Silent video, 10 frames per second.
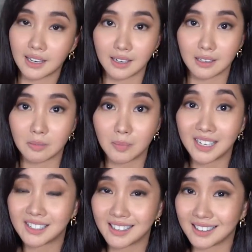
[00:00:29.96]
and
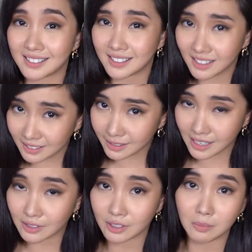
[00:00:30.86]
peaked at
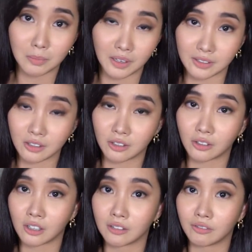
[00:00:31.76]
6,000 plus
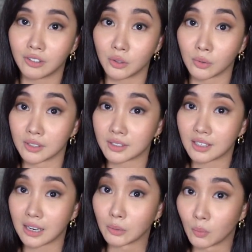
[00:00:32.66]
concurrent viewers
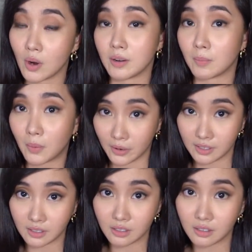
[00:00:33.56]
at one
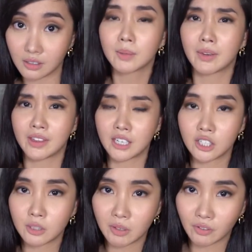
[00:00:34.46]
point. But then
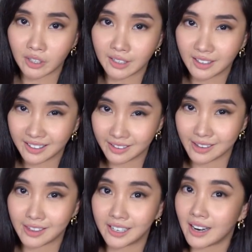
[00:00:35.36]
just before I hit the
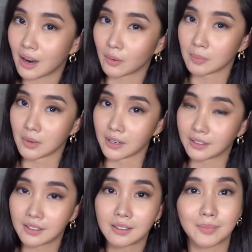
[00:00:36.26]
3-hour
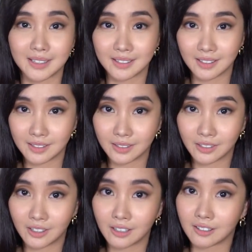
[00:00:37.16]
mark, my
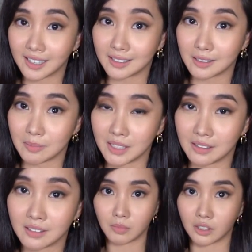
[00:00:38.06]
sister raided
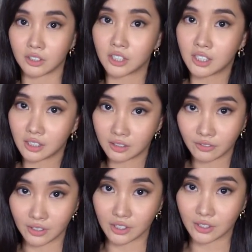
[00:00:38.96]
me because she just
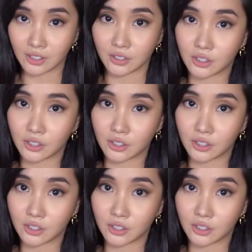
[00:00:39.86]
finished her